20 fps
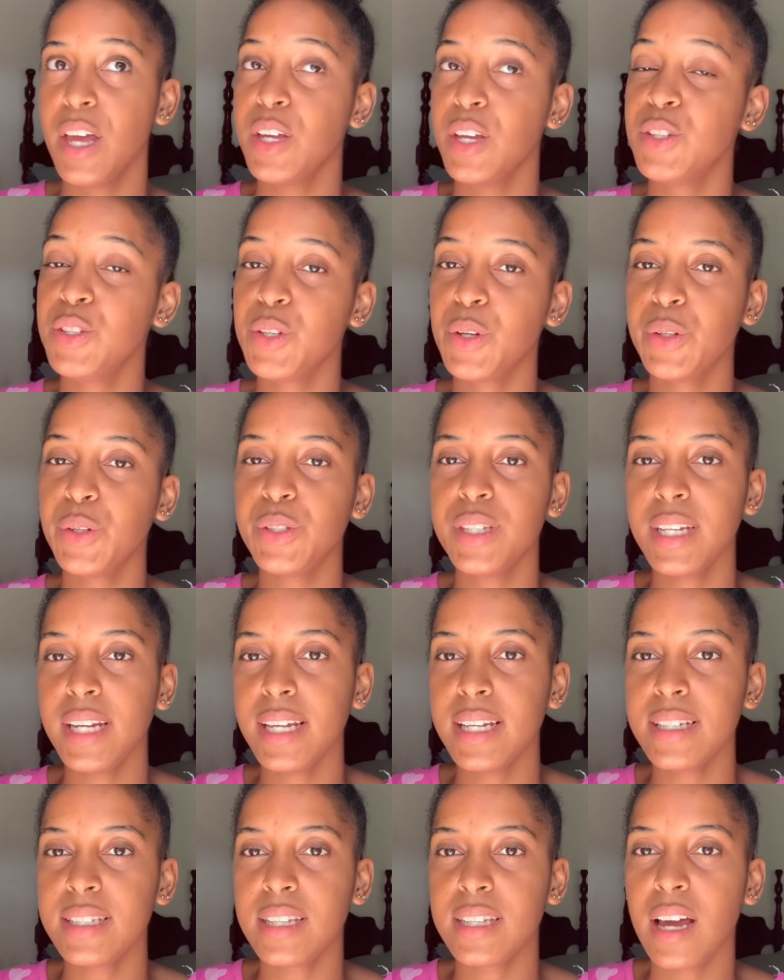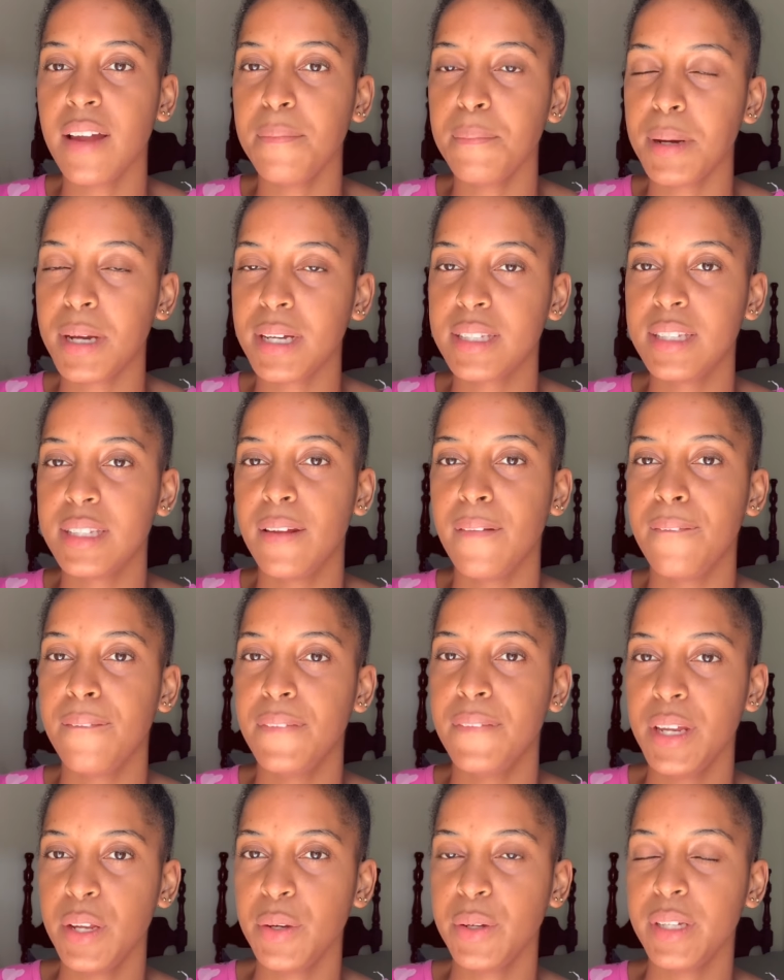So today's unboxing
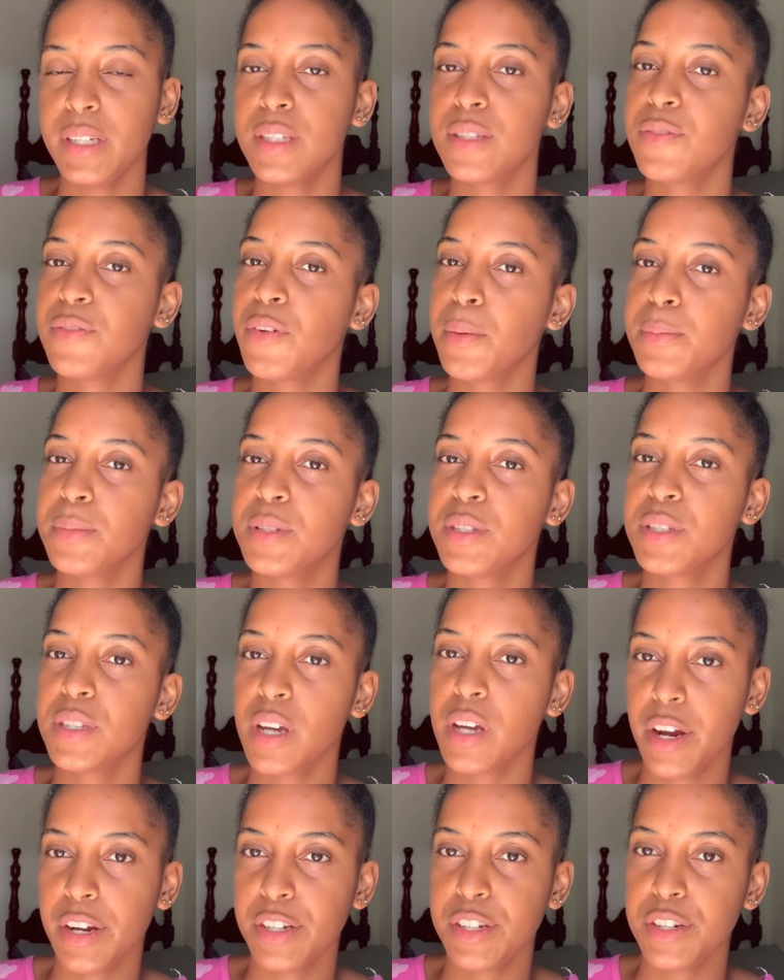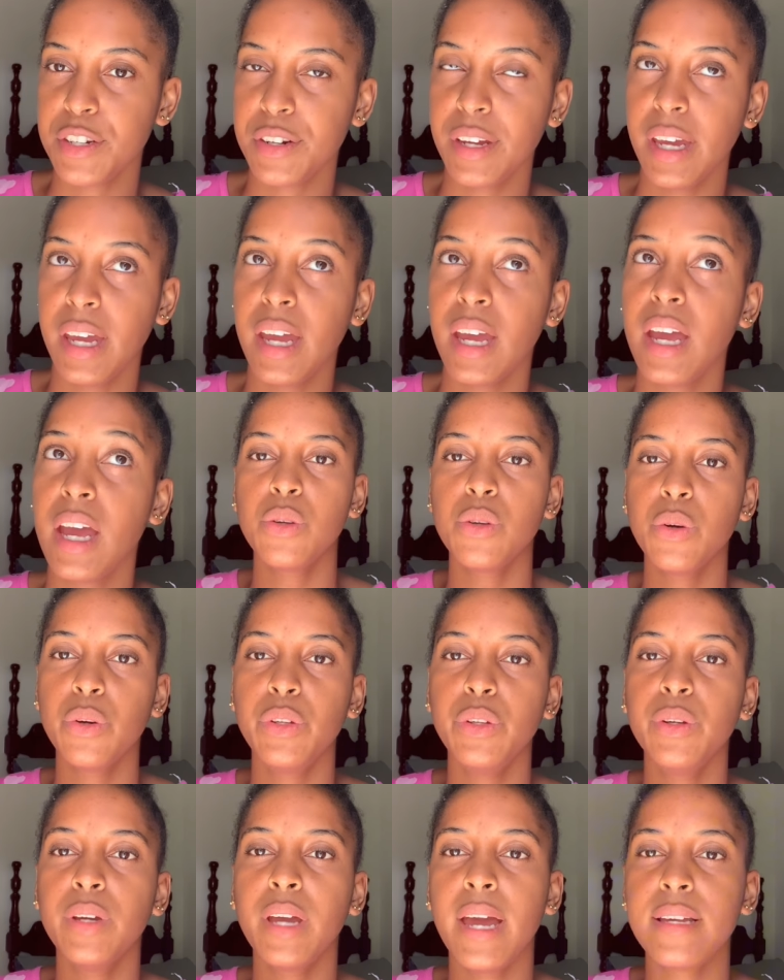video is from Star Tree. So
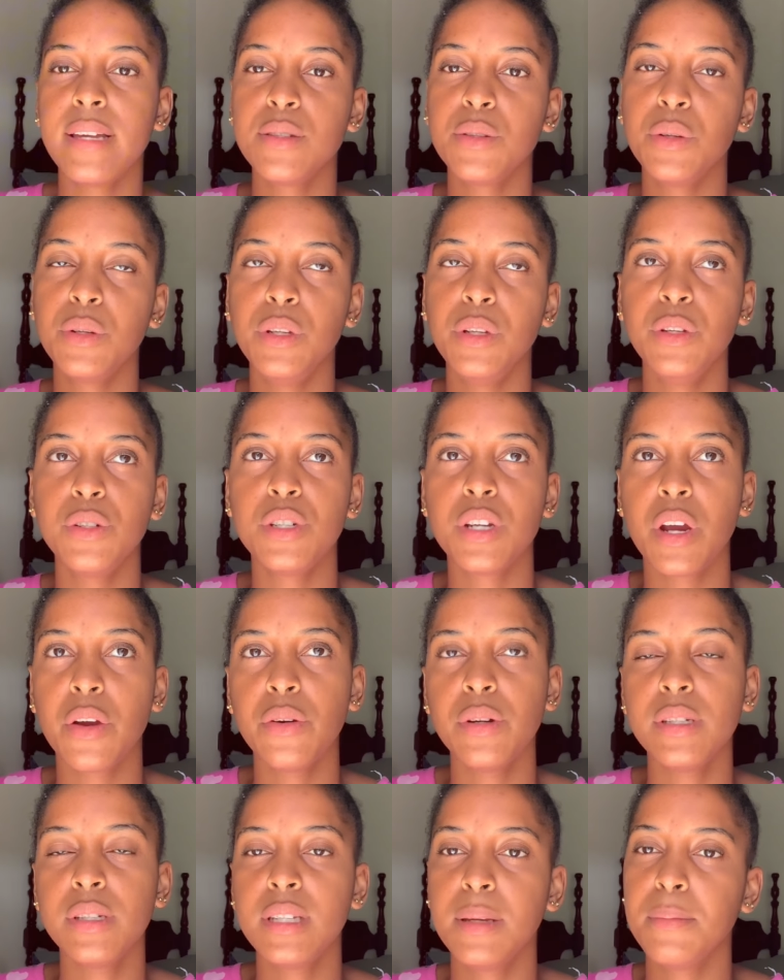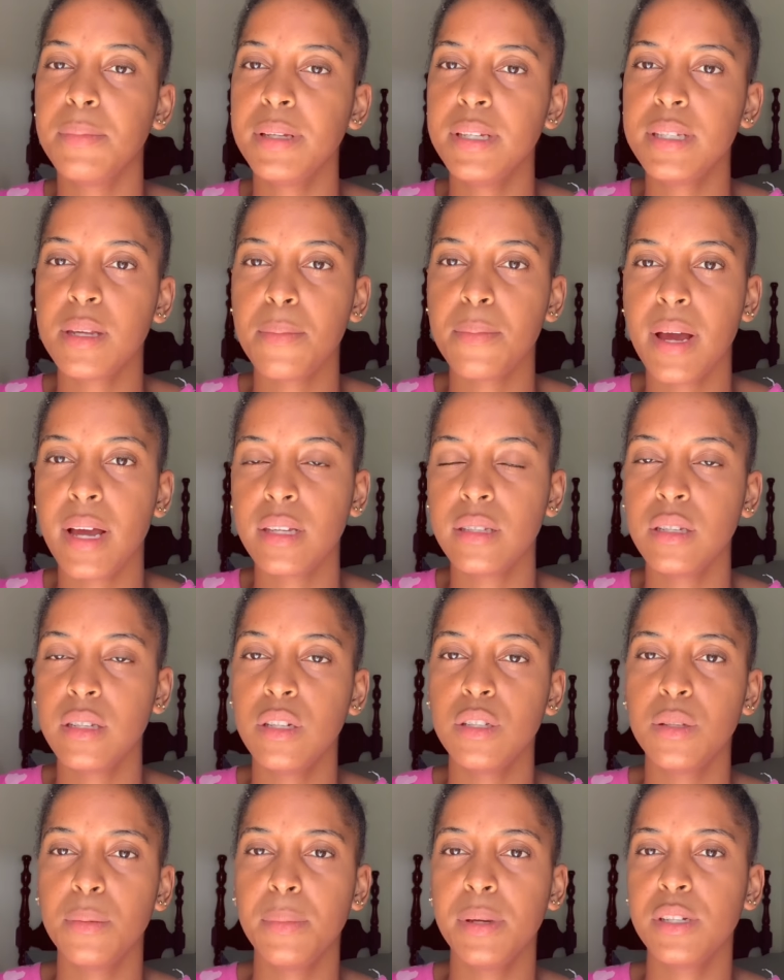you guys know the usual routine. Please, I'm asking you
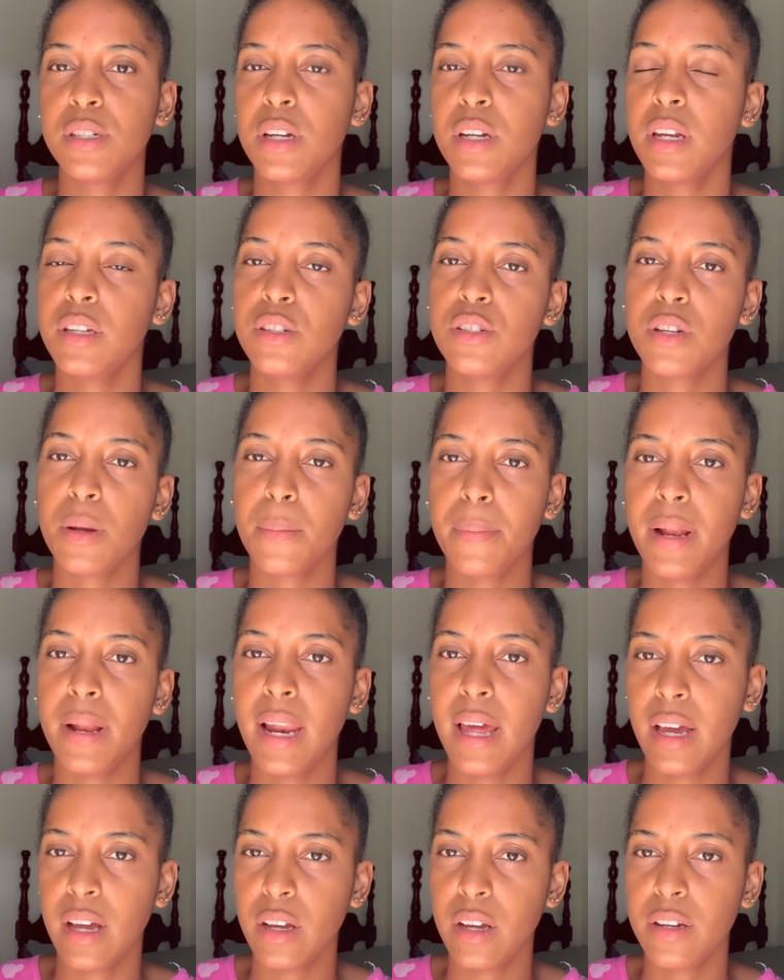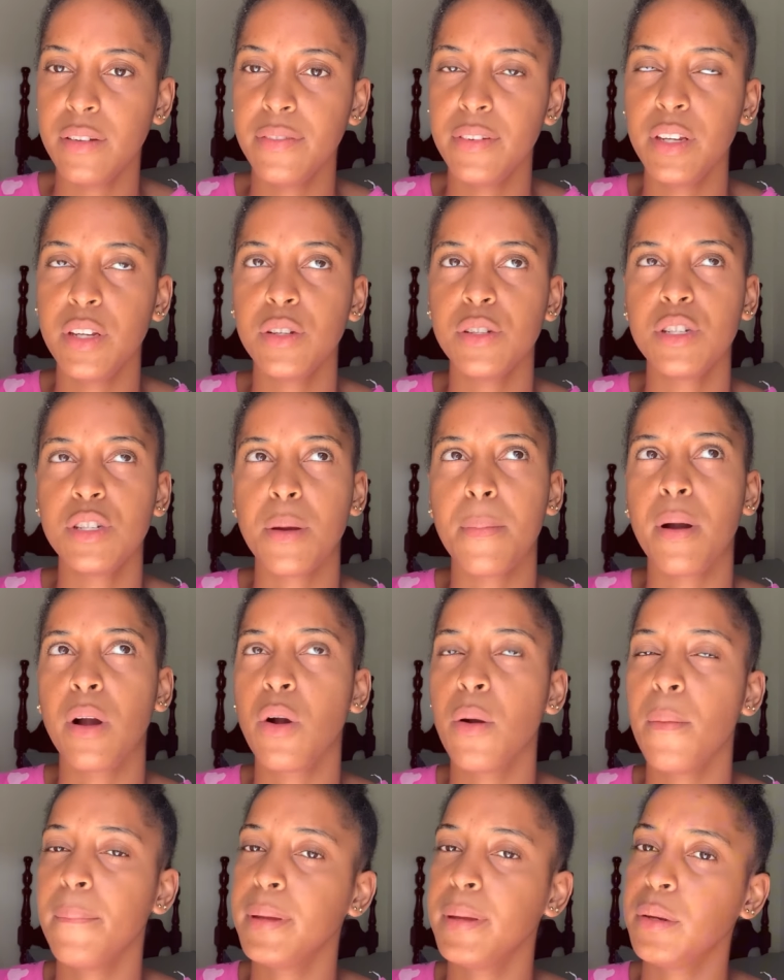to make sure that you drop a like on the video, drop a
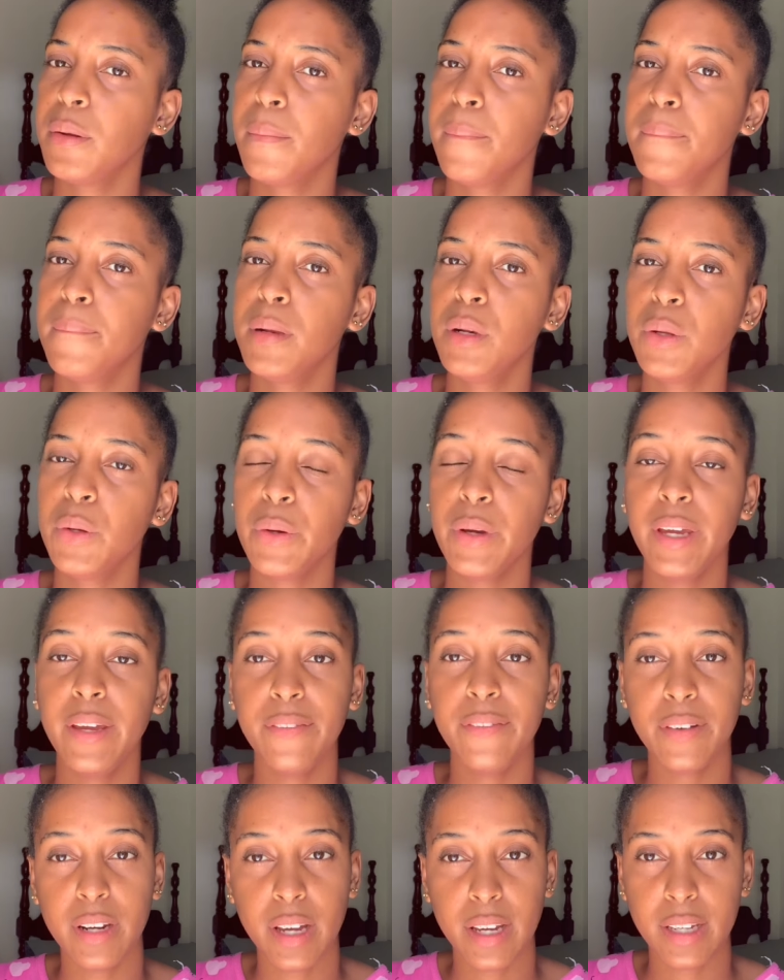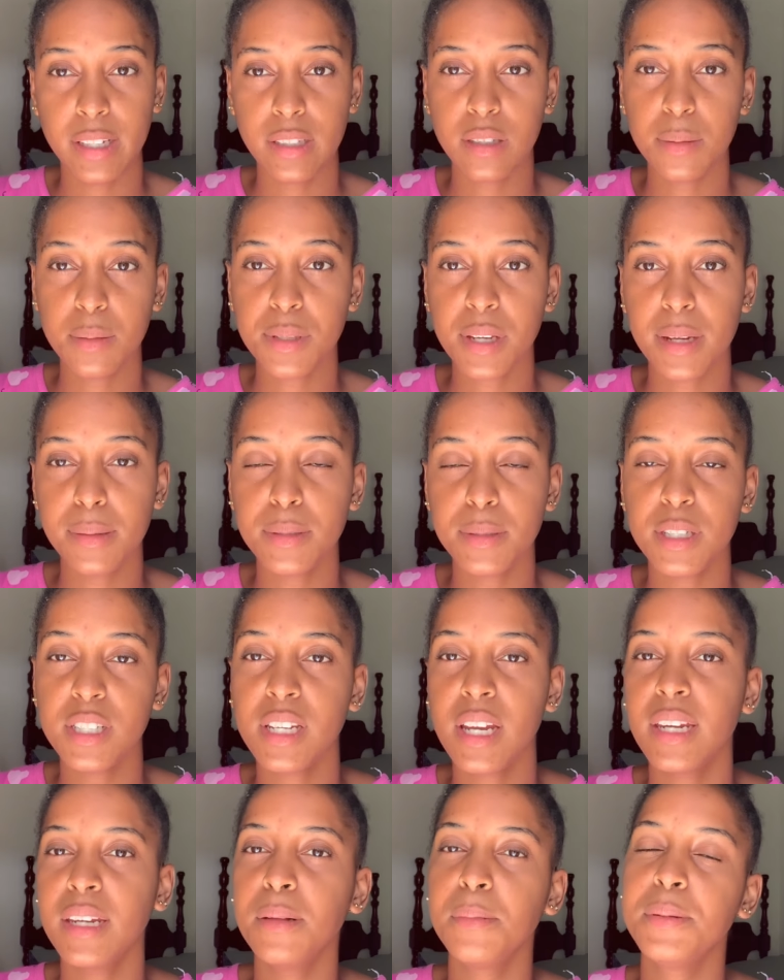comment down below. If you're not yet subscribed to the
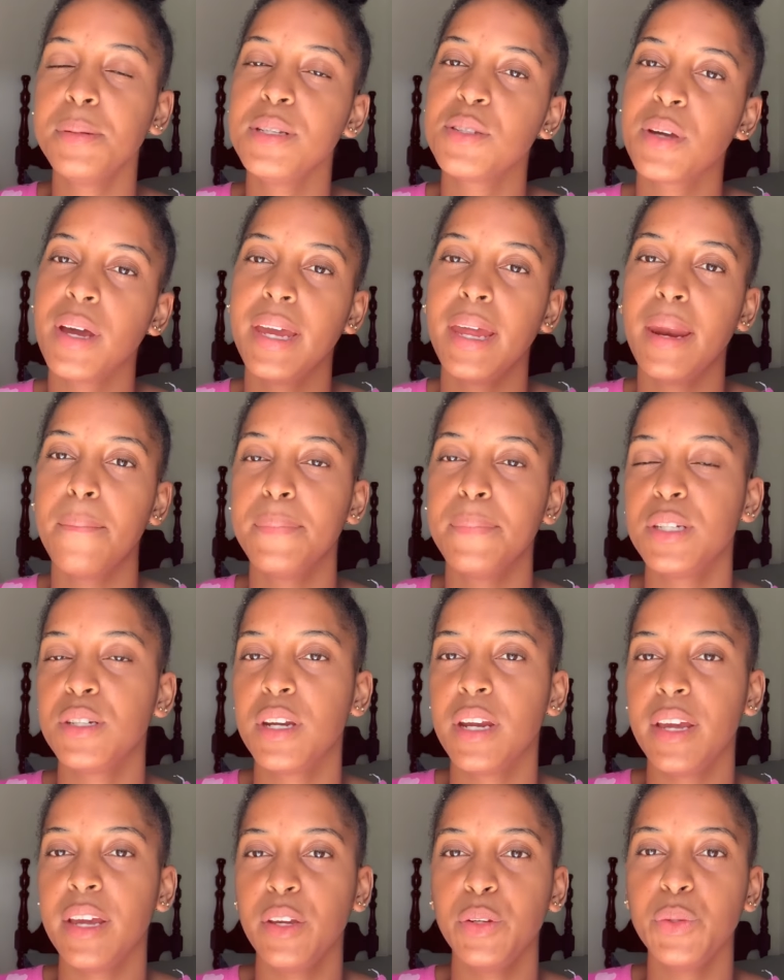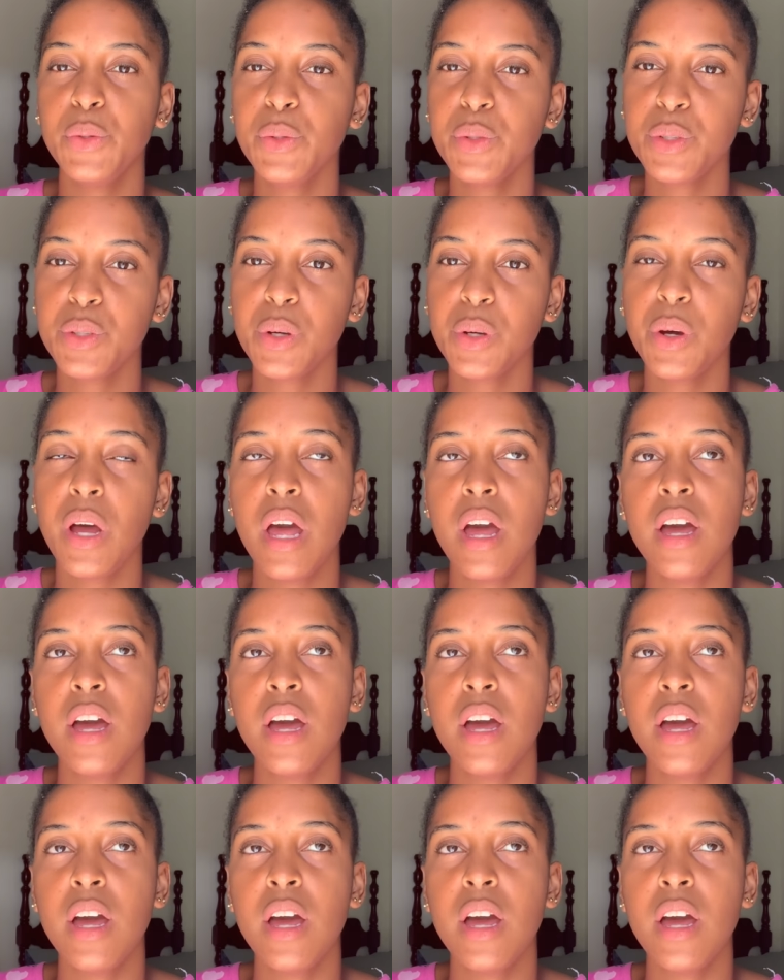channel, please go ahead and make sure that you do so.